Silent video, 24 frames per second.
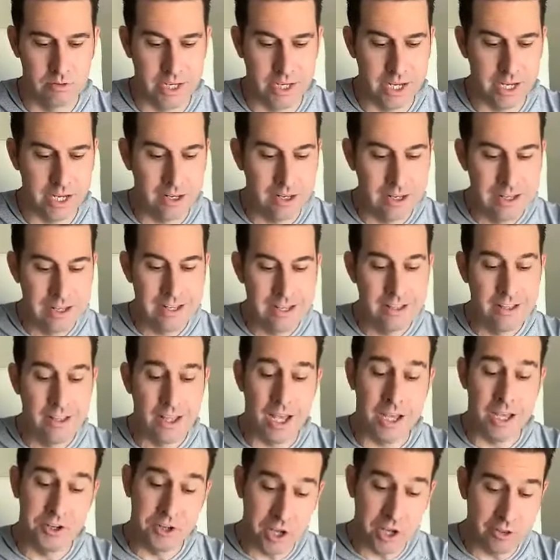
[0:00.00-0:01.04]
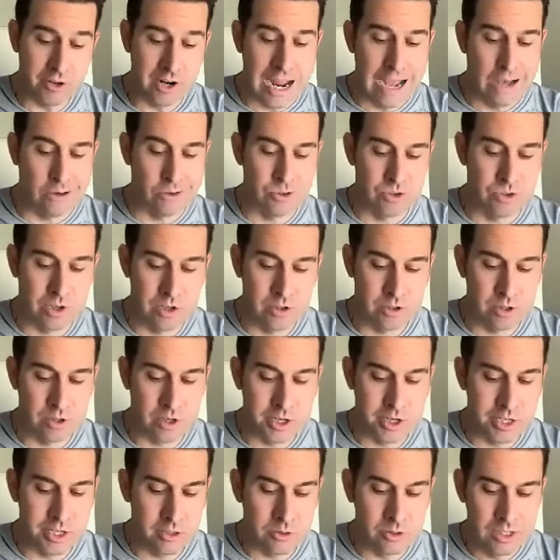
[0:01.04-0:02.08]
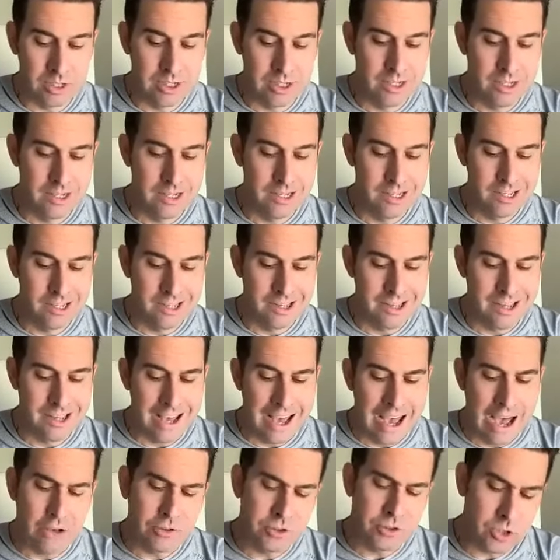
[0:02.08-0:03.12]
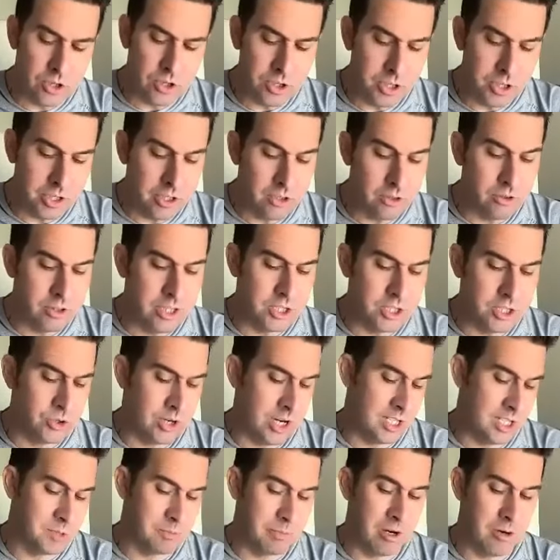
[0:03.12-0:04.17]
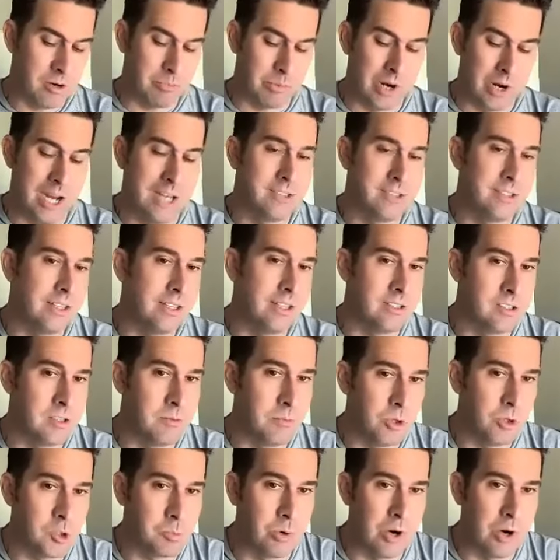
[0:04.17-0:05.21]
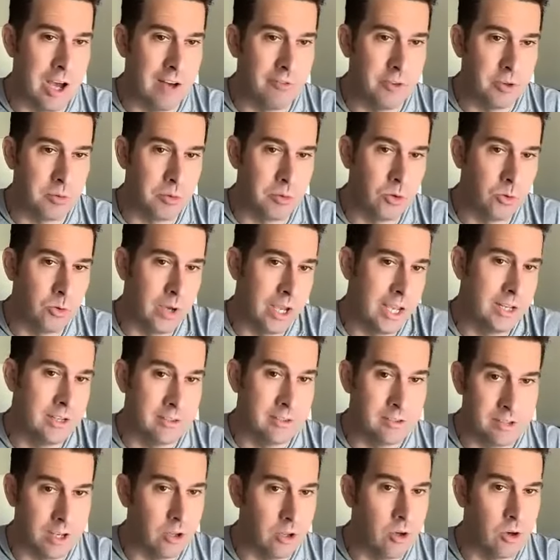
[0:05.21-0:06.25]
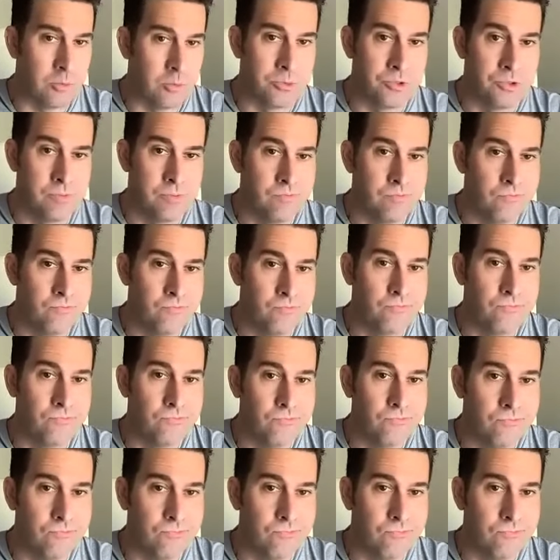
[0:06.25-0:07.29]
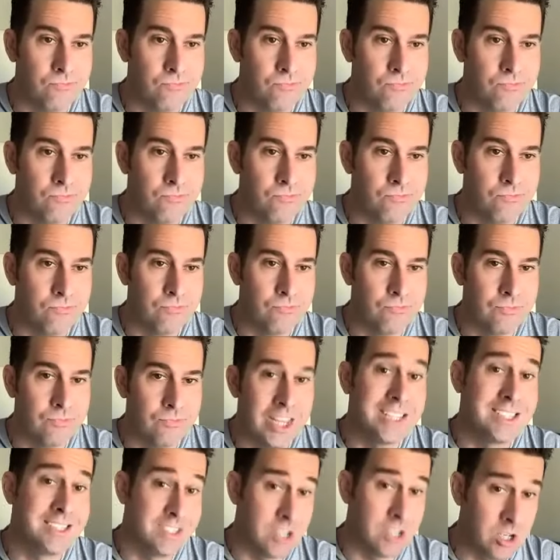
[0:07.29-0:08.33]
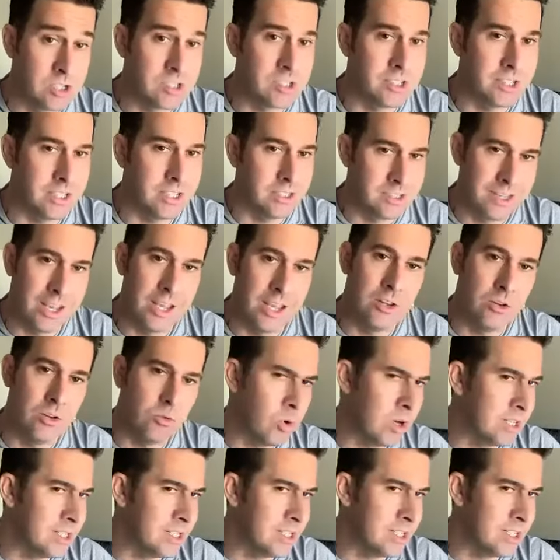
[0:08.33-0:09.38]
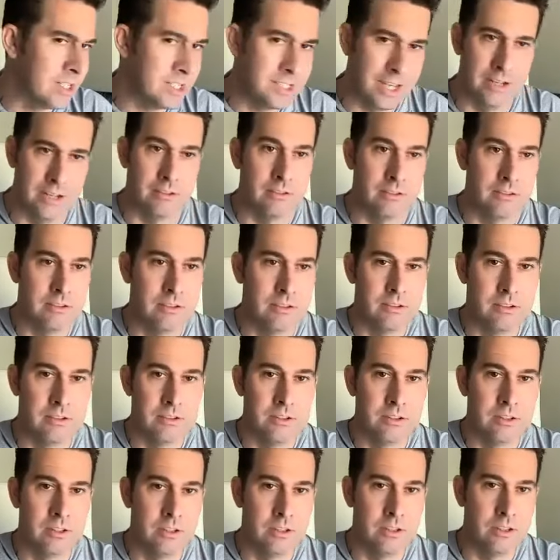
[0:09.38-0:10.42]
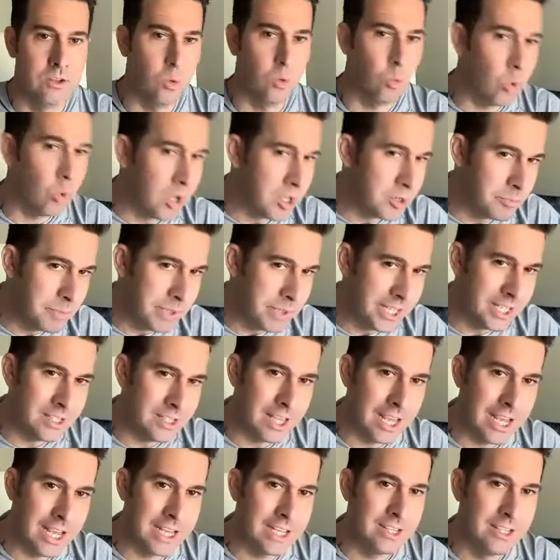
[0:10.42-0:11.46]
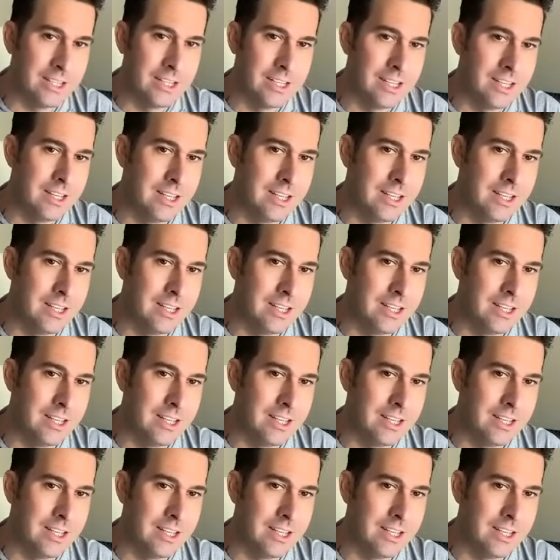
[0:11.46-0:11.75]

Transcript: Okay. Another, how certain are you? How certain are you that transparent pricing is the most profitable way to sell homes? Like, seriously, a scale of one to 10, one being like,